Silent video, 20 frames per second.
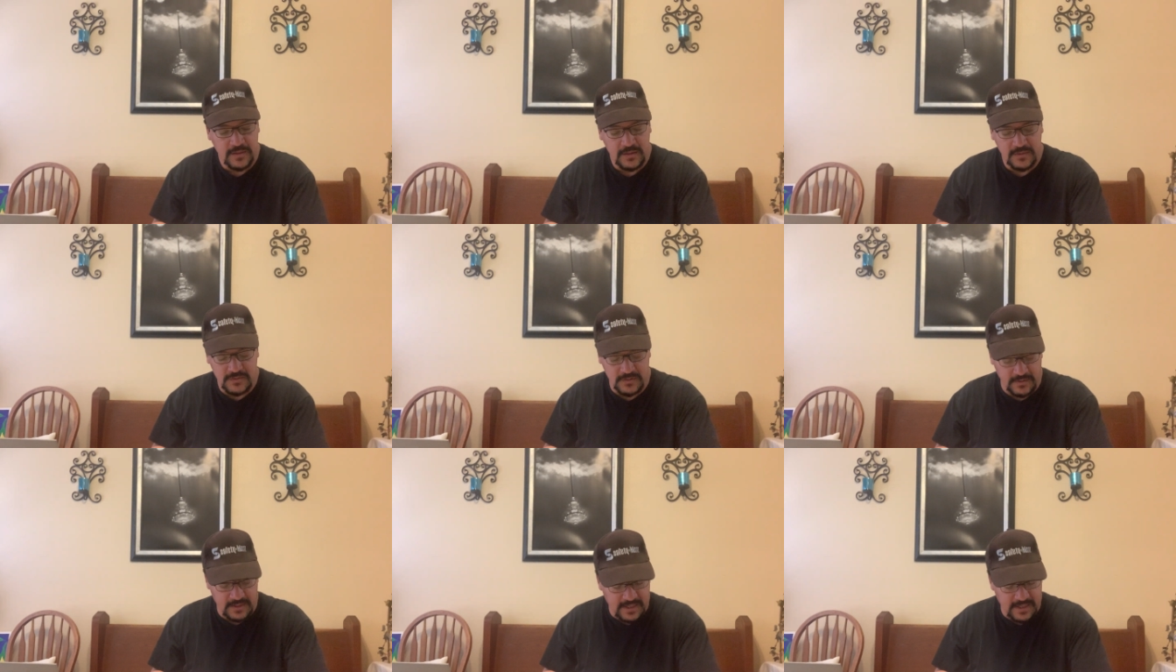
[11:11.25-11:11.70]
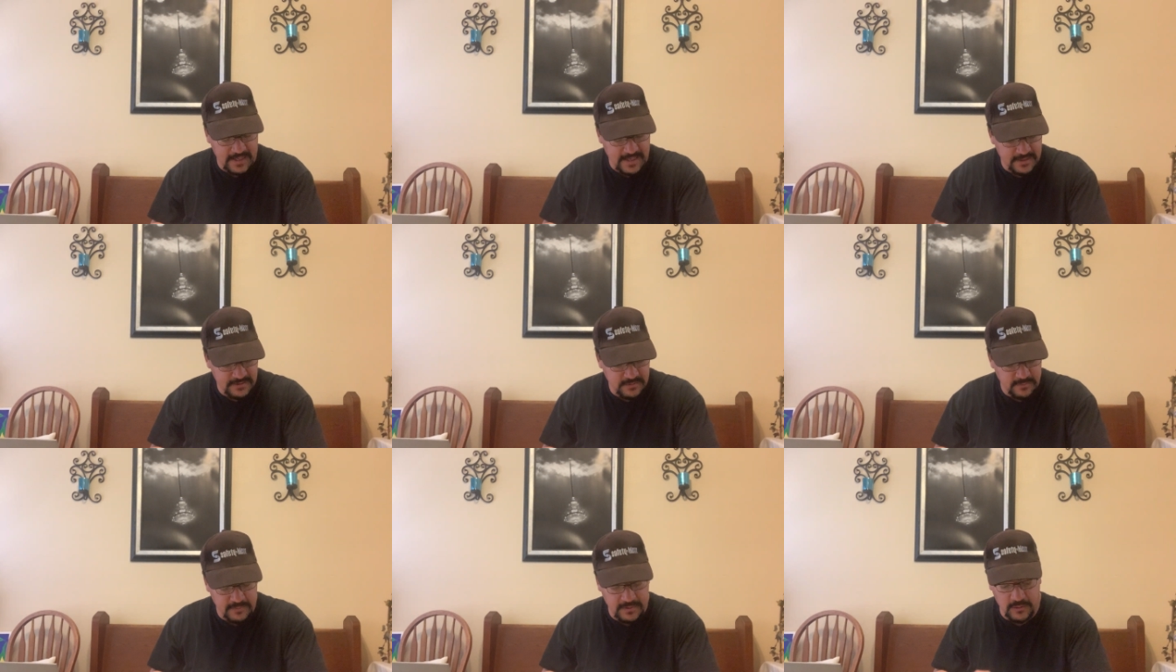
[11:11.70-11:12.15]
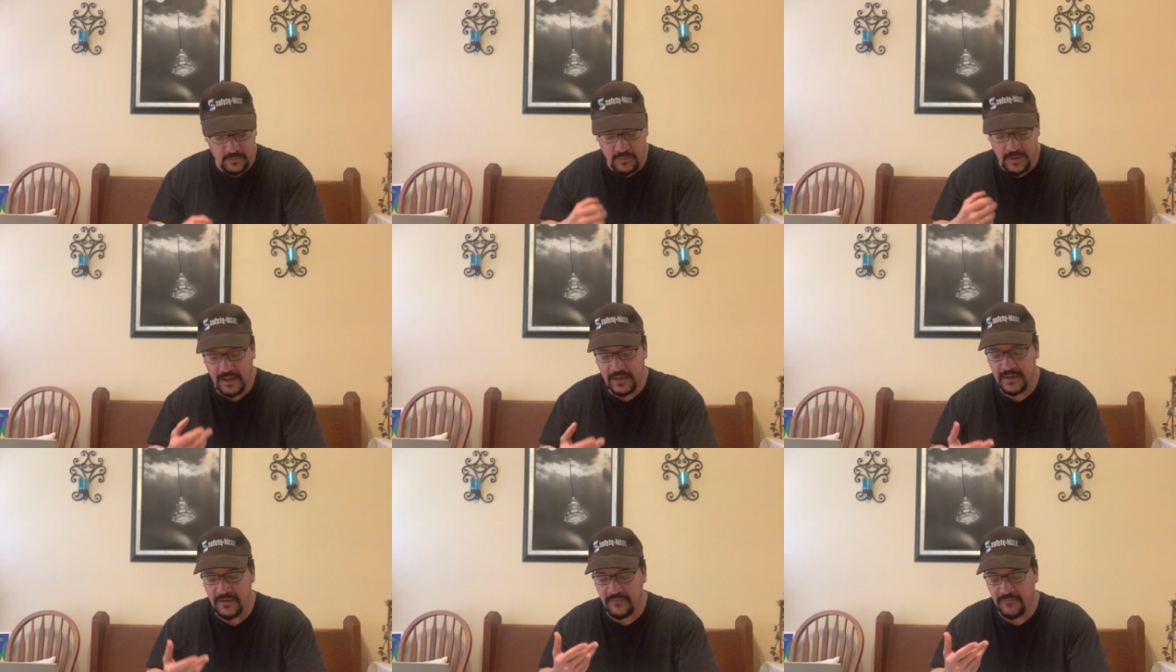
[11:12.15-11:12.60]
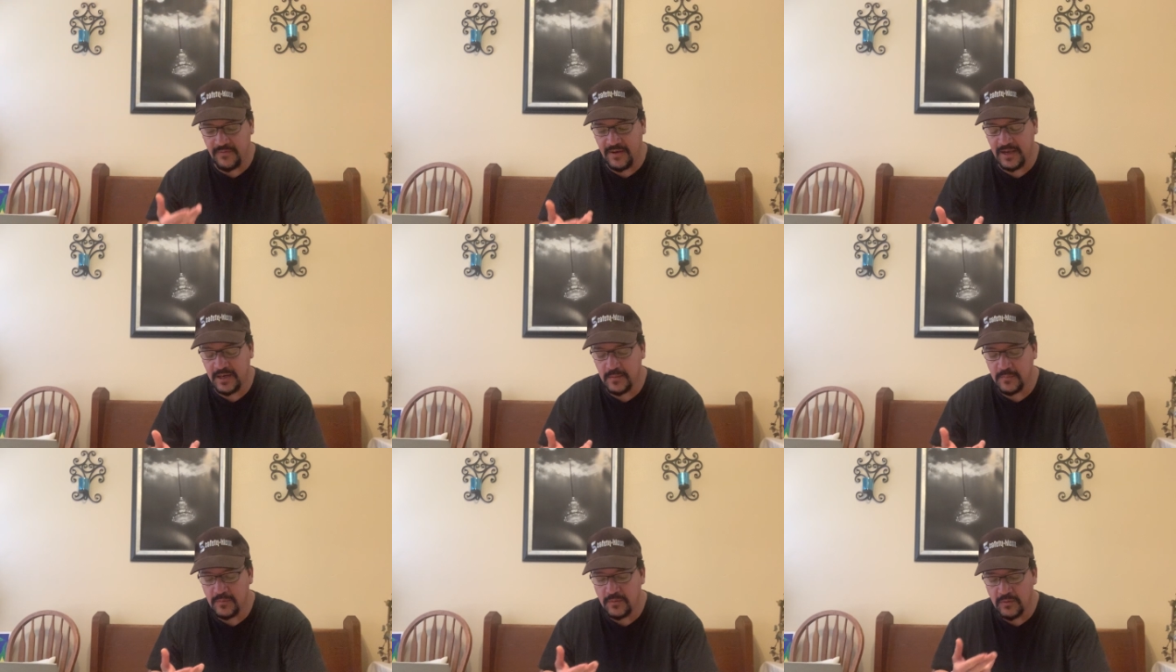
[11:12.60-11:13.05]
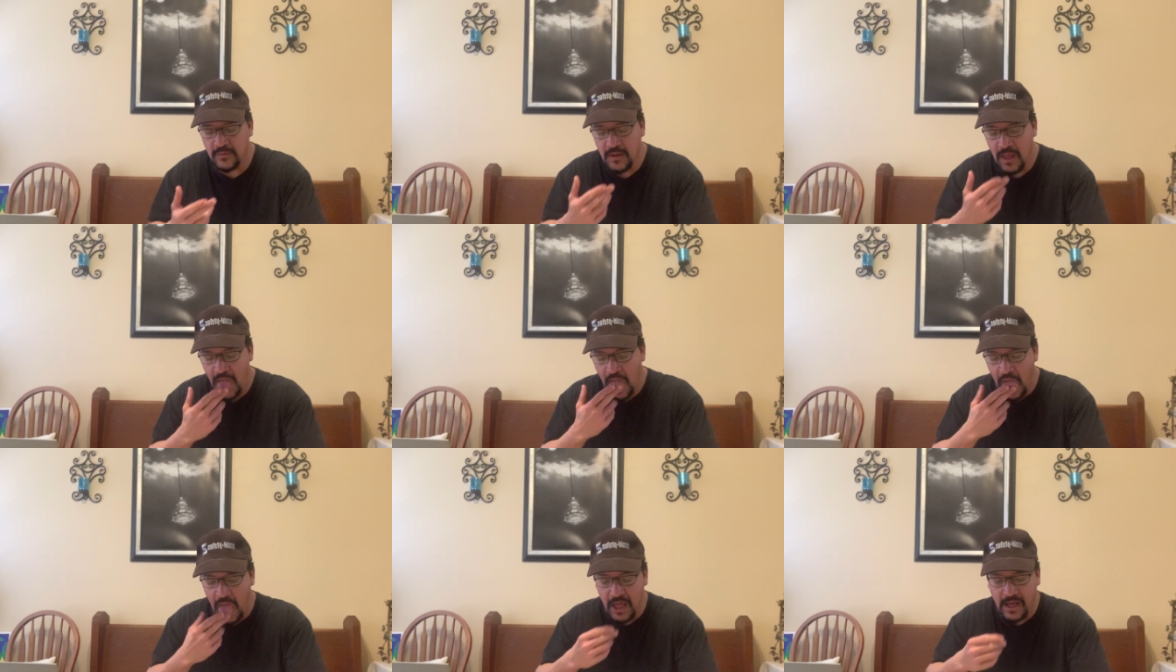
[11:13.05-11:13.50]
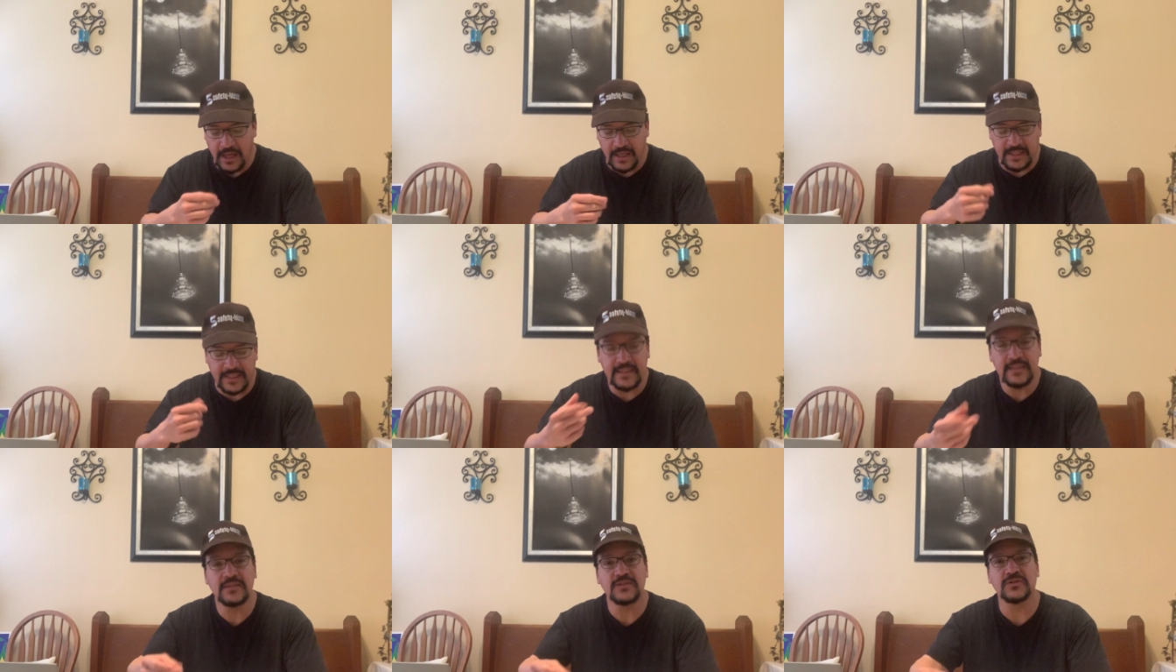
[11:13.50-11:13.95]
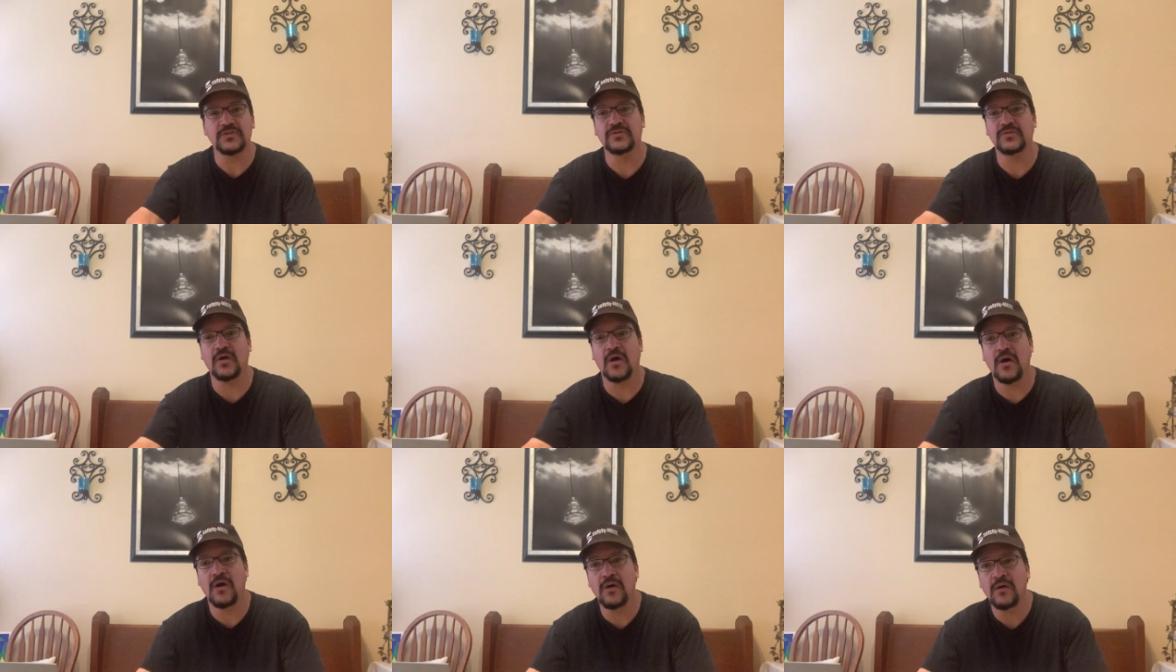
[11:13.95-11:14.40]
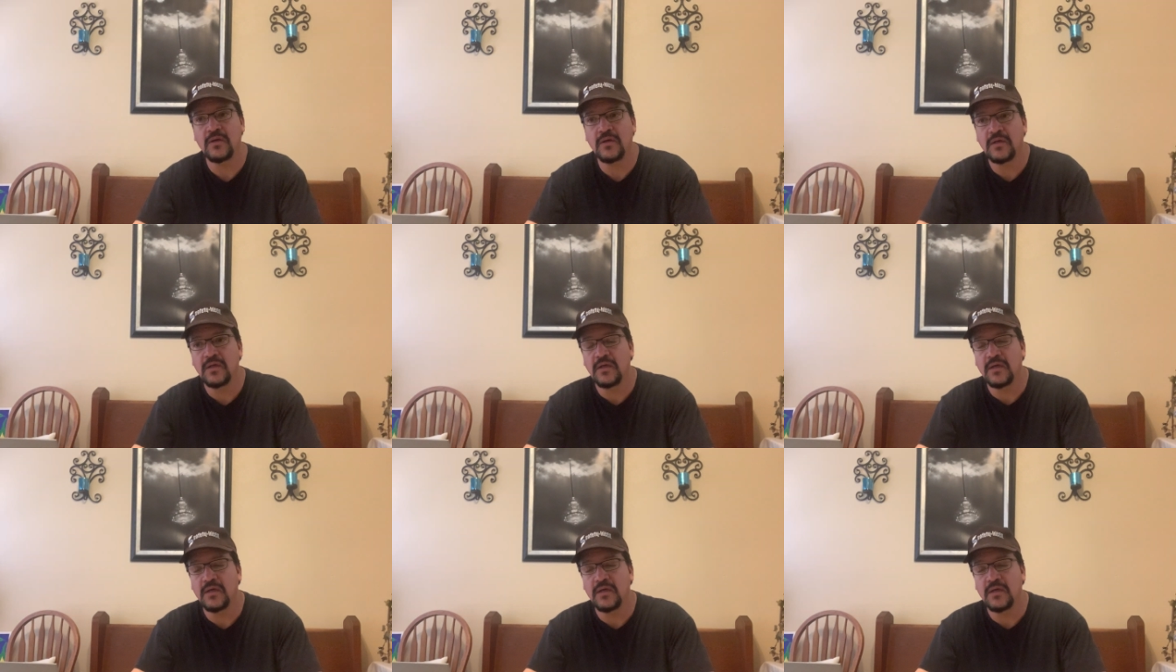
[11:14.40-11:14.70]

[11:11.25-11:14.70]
So that has to be readily available in the stall,